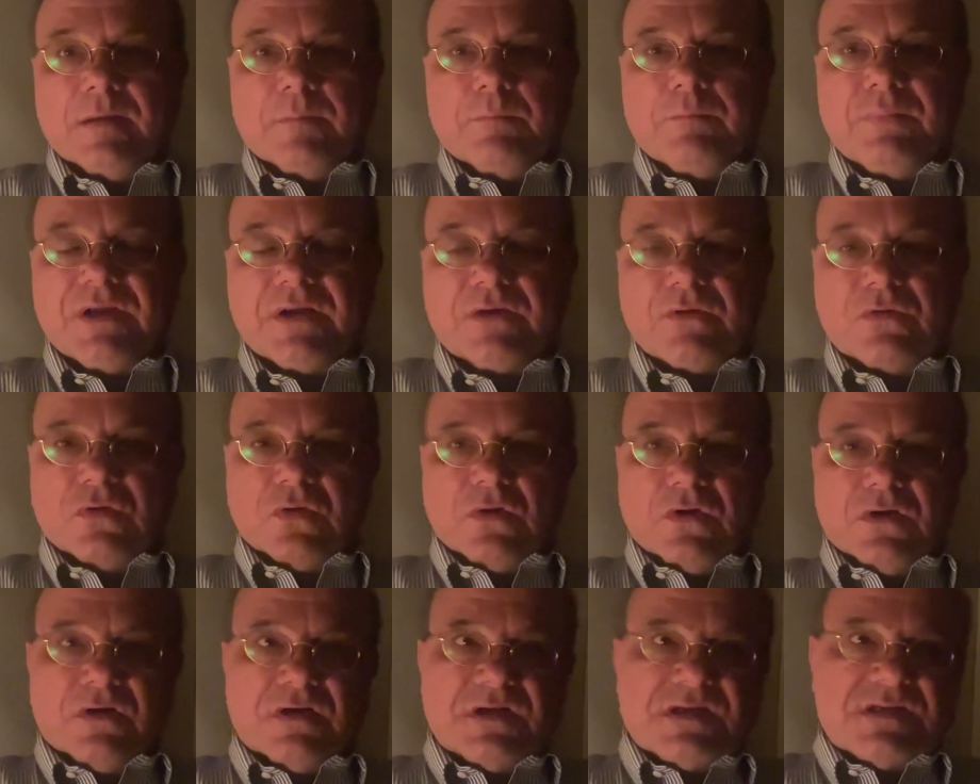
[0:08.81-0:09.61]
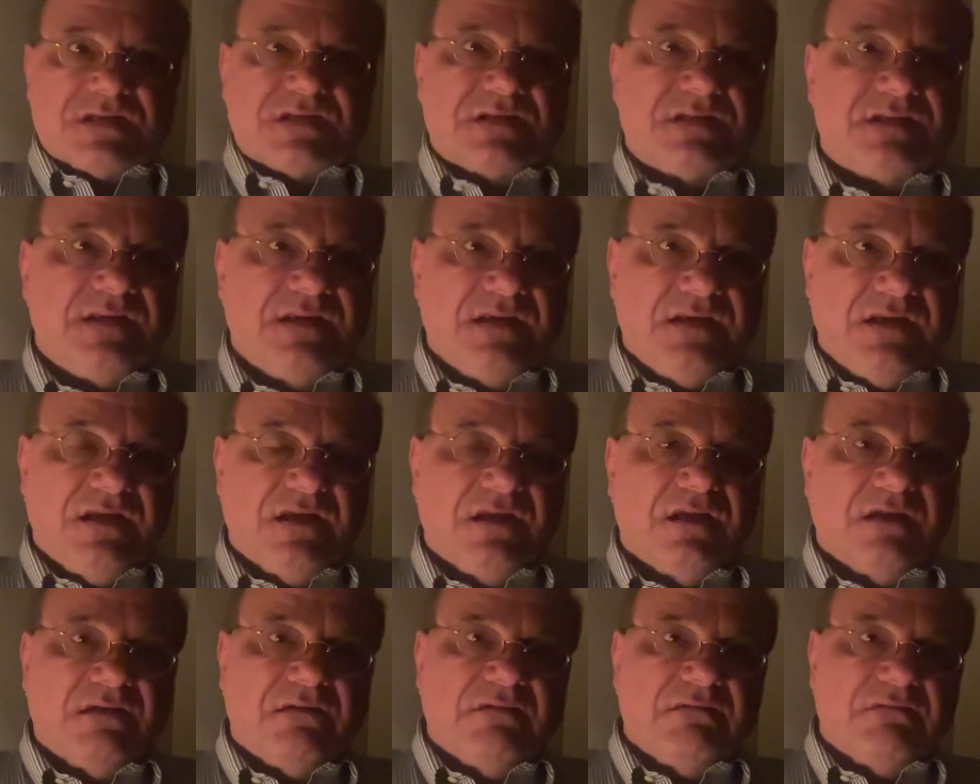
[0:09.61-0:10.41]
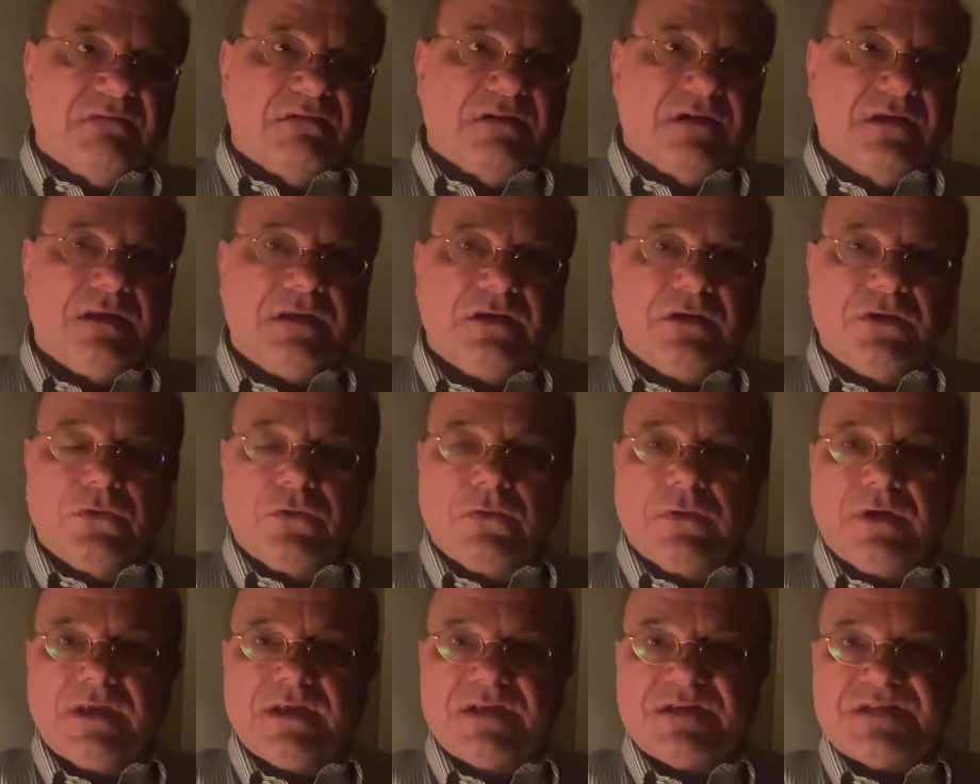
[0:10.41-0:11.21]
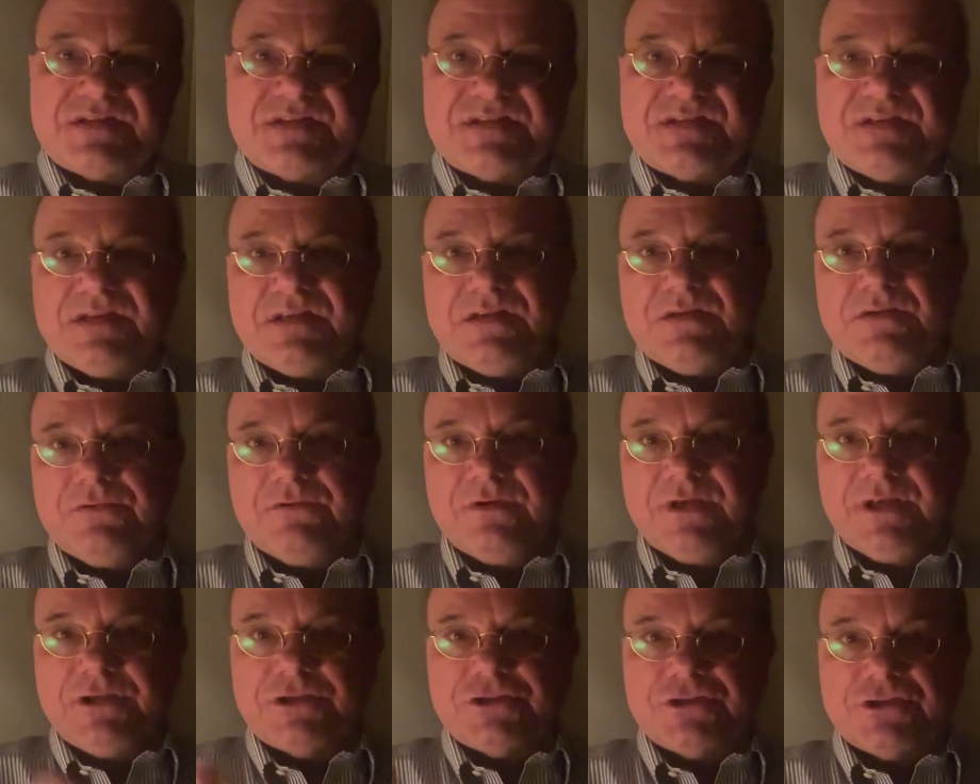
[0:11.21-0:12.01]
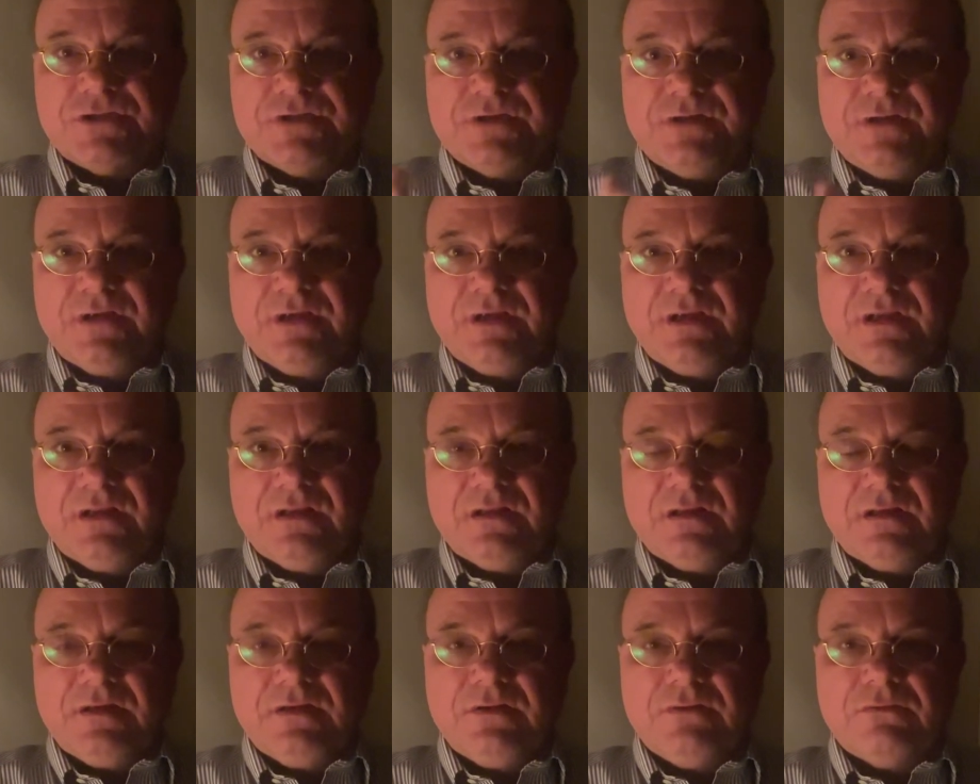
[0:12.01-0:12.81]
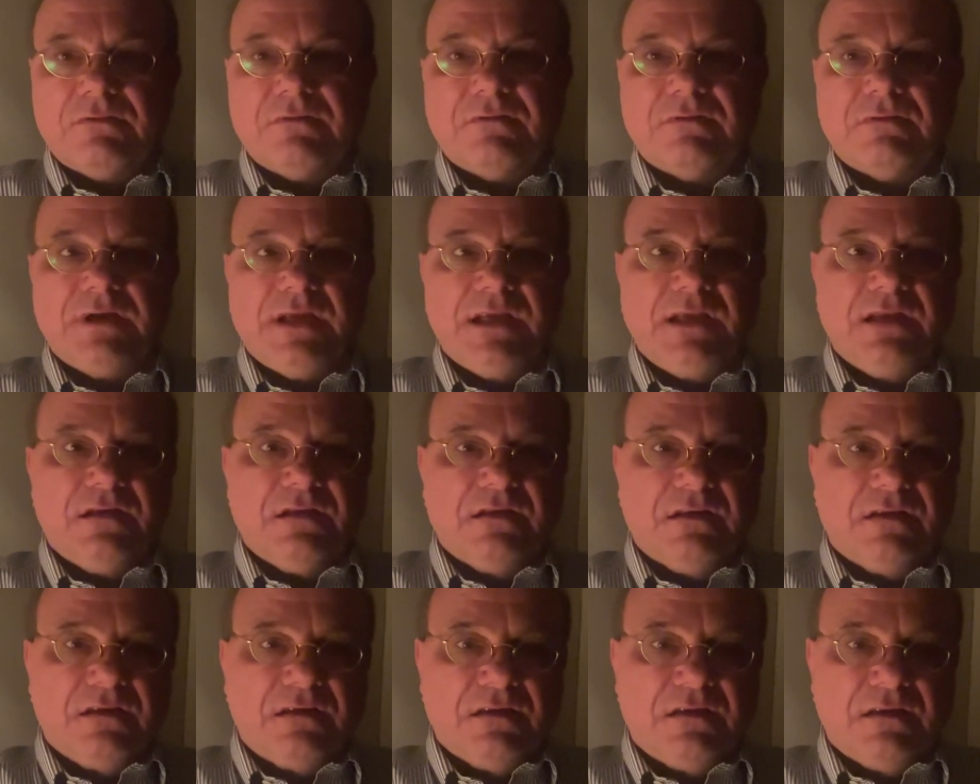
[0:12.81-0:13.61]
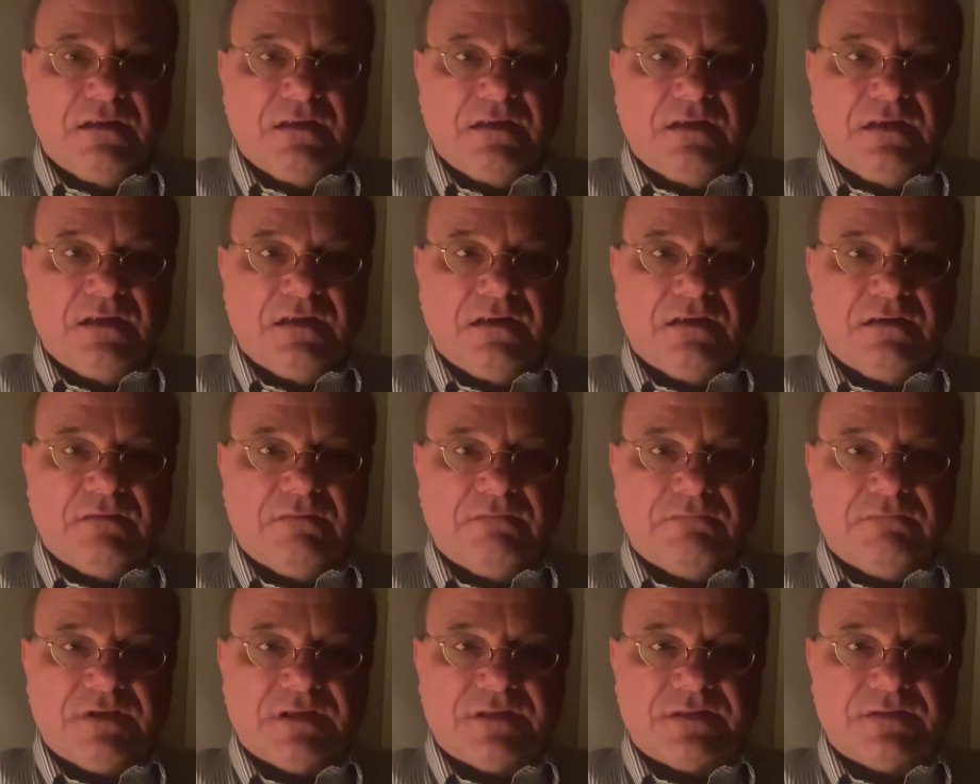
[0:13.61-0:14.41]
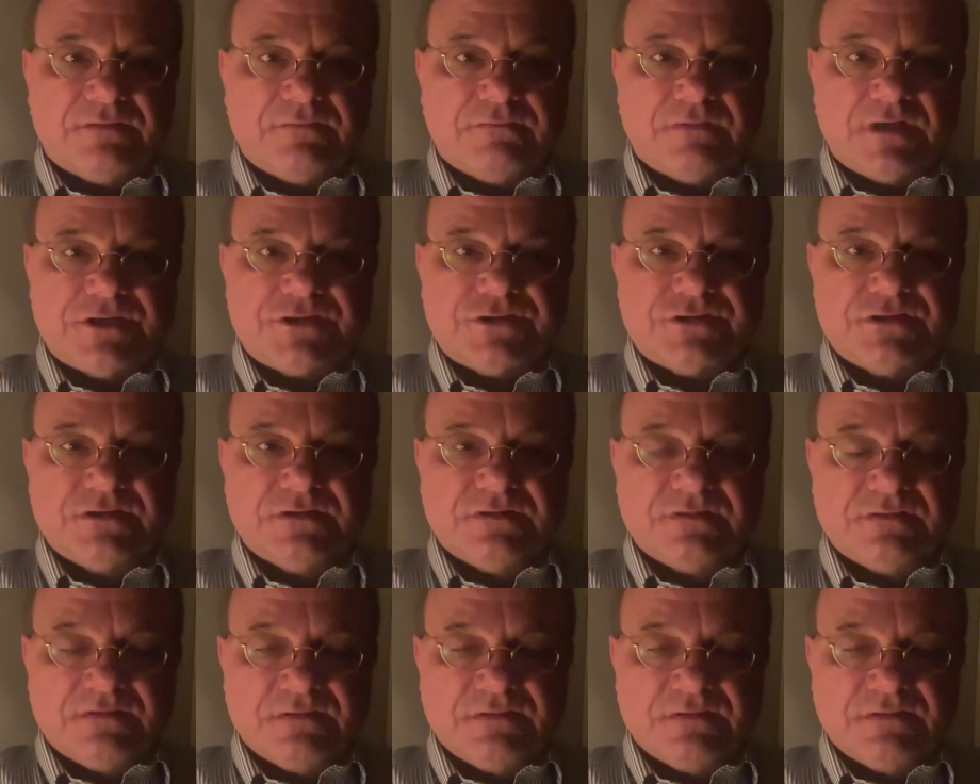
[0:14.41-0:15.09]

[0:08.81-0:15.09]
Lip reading: because the ongoing situation in the Ukraine with the Russian